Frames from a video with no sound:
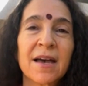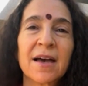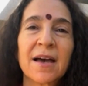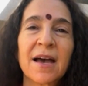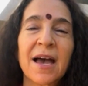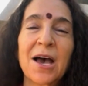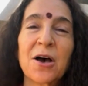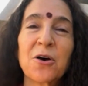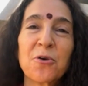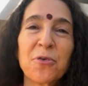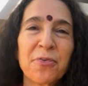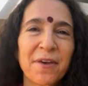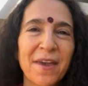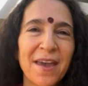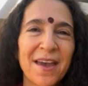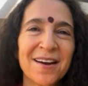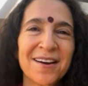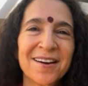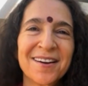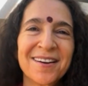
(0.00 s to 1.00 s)

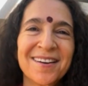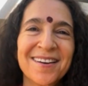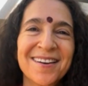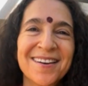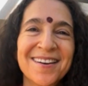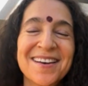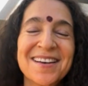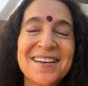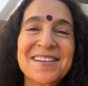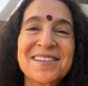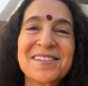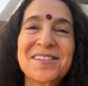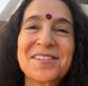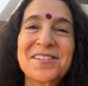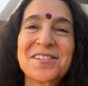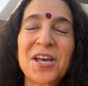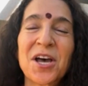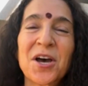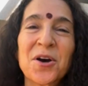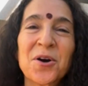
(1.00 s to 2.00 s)
healthcare.
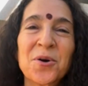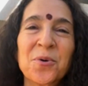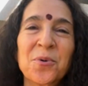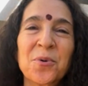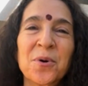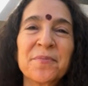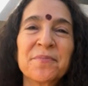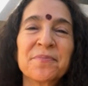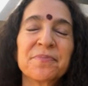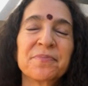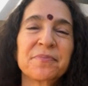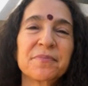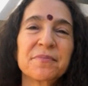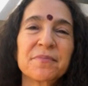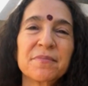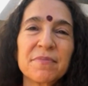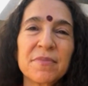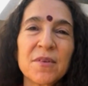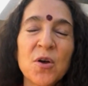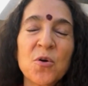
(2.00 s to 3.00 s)
So
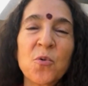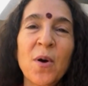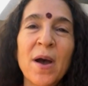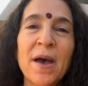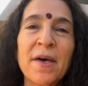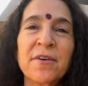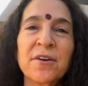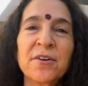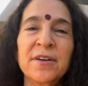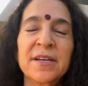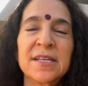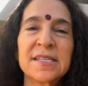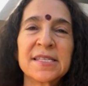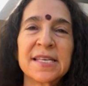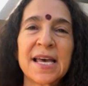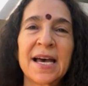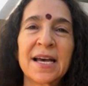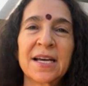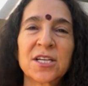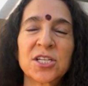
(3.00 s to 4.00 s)
whether it is
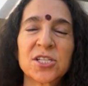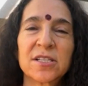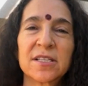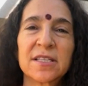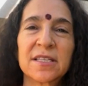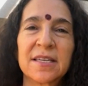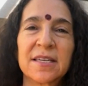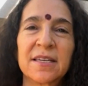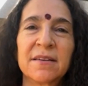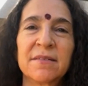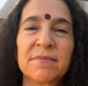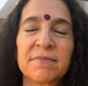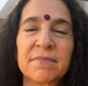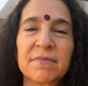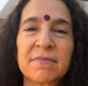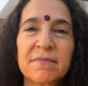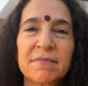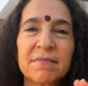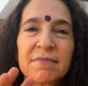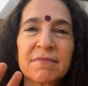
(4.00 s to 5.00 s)
actually
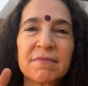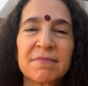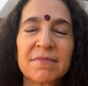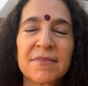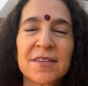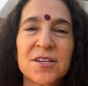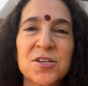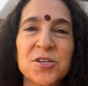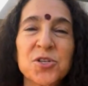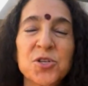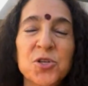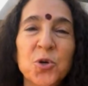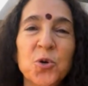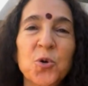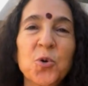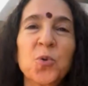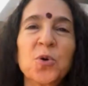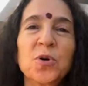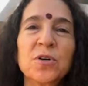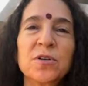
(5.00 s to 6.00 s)

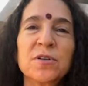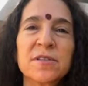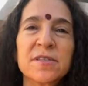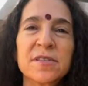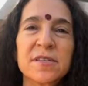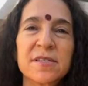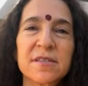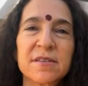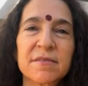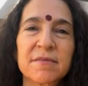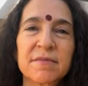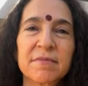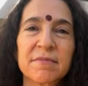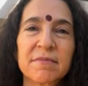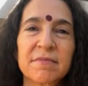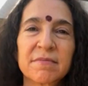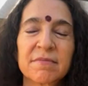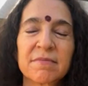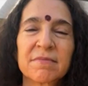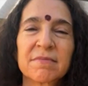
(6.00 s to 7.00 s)
schools,
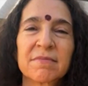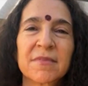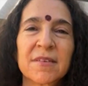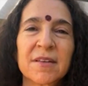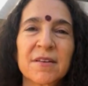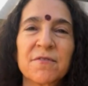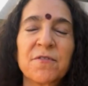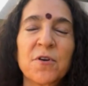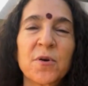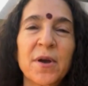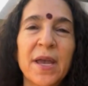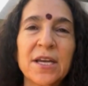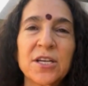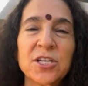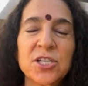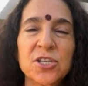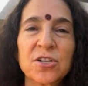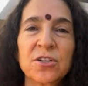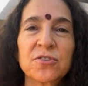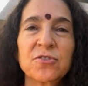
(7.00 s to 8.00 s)

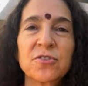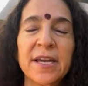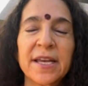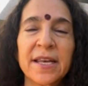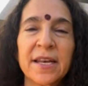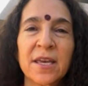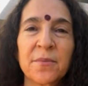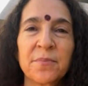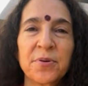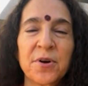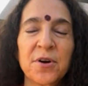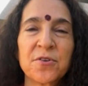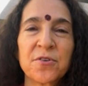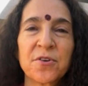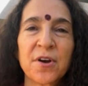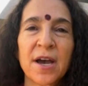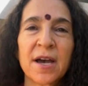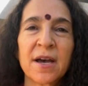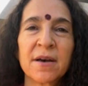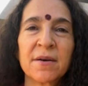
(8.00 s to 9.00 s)
vocational training
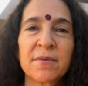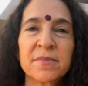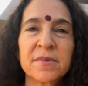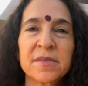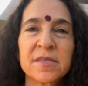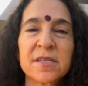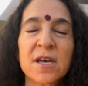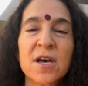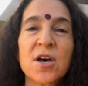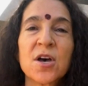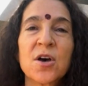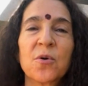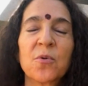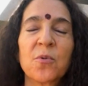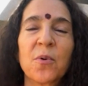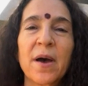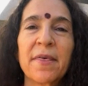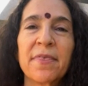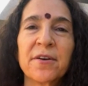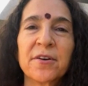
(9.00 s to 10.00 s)
programs,
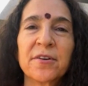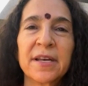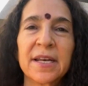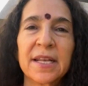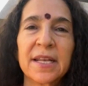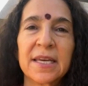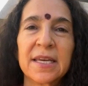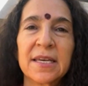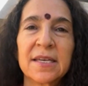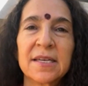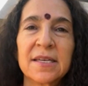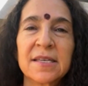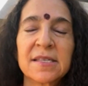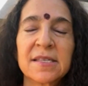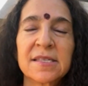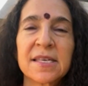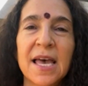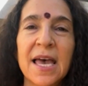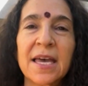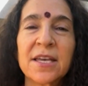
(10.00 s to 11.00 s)
whether it
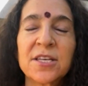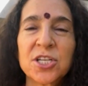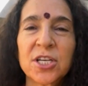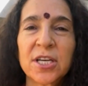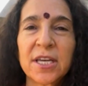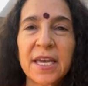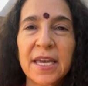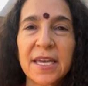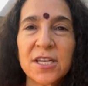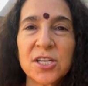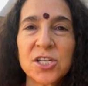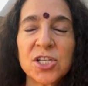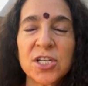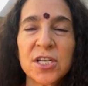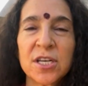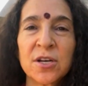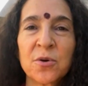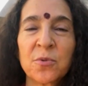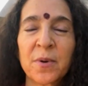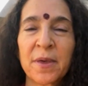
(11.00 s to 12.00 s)
is
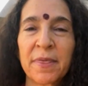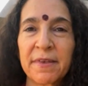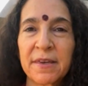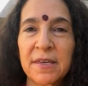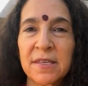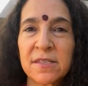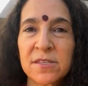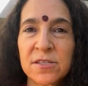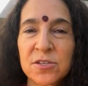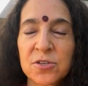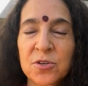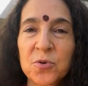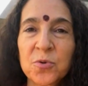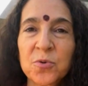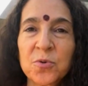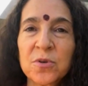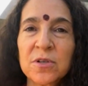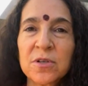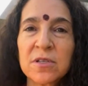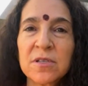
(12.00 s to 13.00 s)
education within
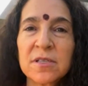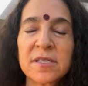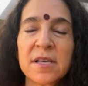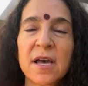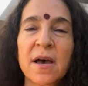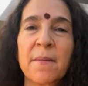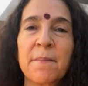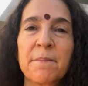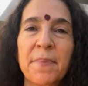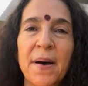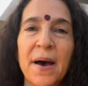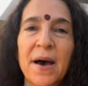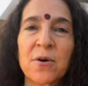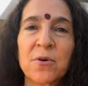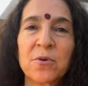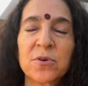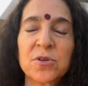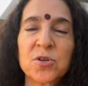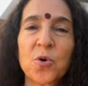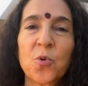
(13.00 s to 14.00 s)
schools
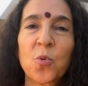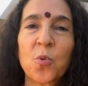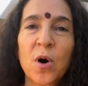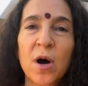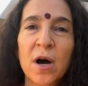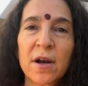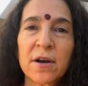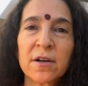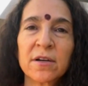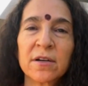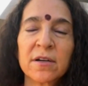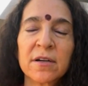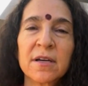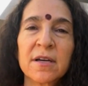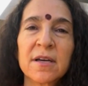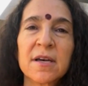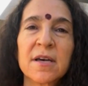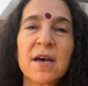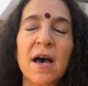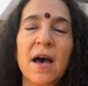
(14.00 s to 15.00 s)
about water,
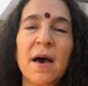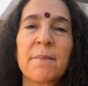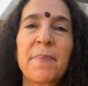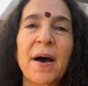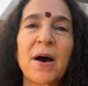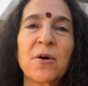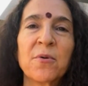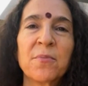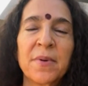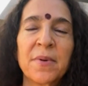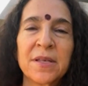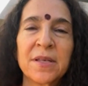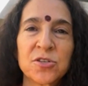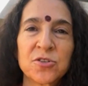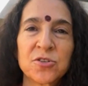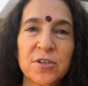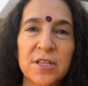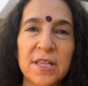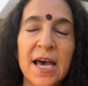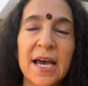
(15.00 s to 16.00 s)
about
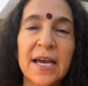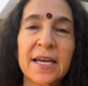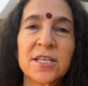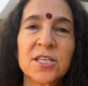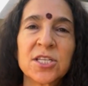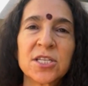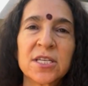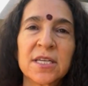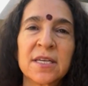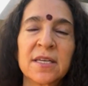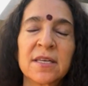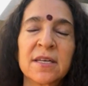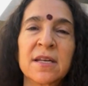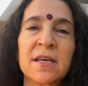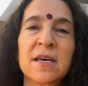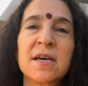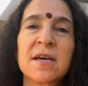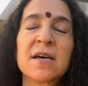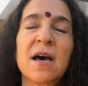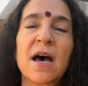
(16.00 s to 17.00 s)
menstrual hygiene,
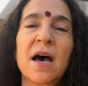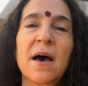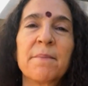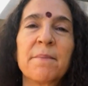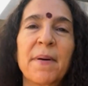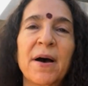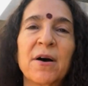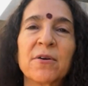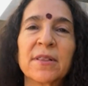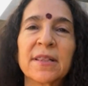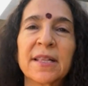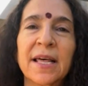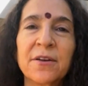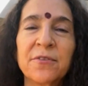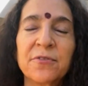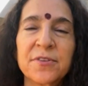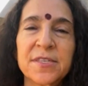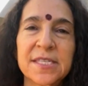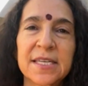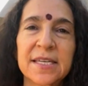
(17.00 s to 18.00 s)
about
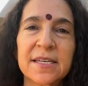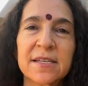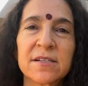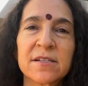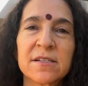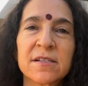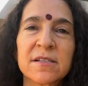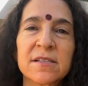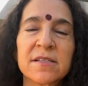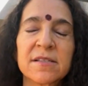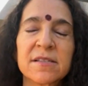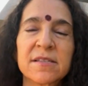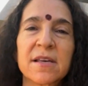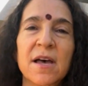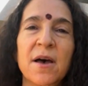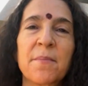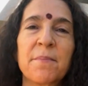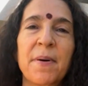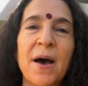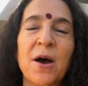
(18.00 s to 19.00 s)
life skills,
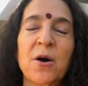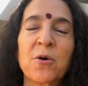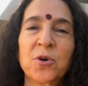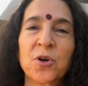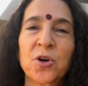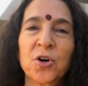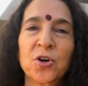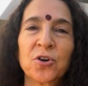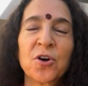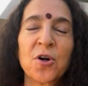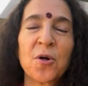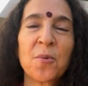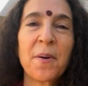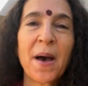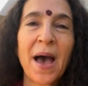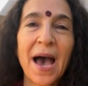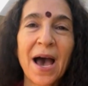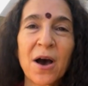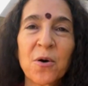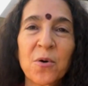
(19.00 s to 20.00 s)
about girl
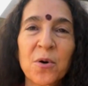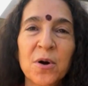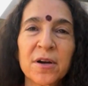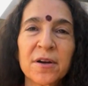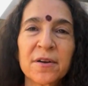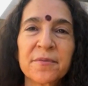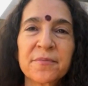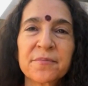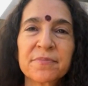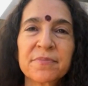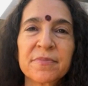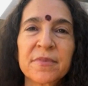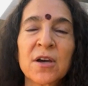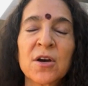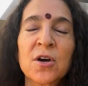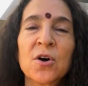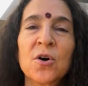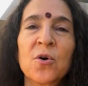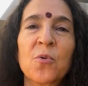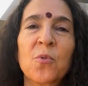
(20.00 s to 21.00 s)
power,
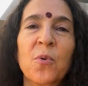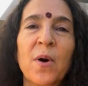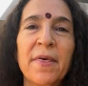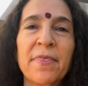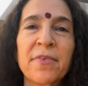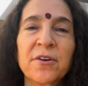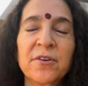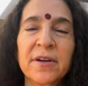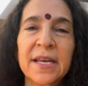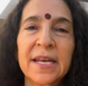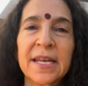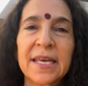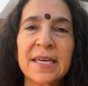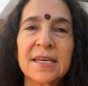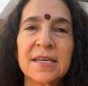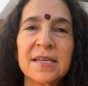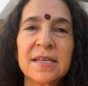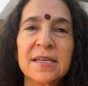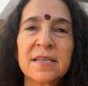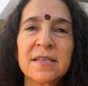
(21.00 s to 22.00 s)
whether it
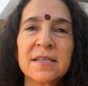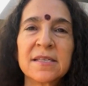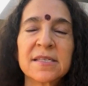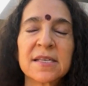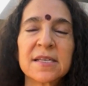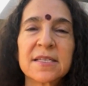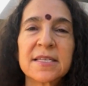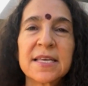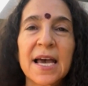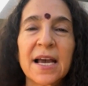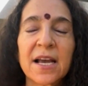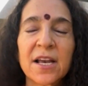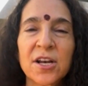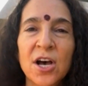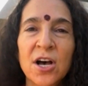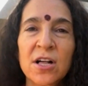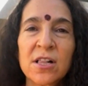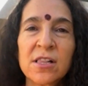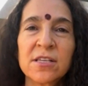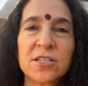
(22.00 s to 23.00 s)
is
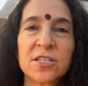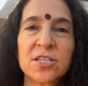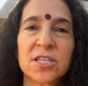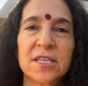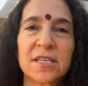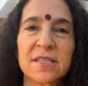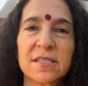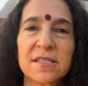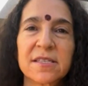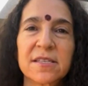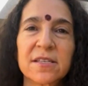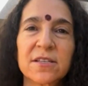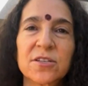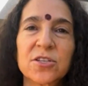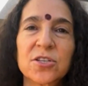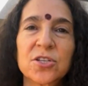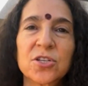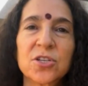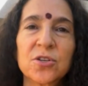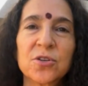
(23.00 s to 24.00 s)
technologies
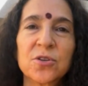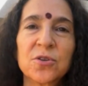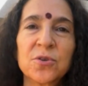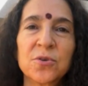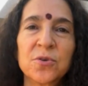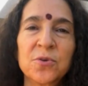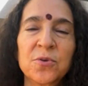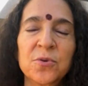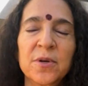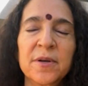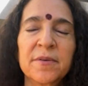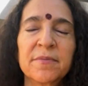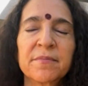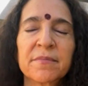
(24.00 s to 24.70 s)
to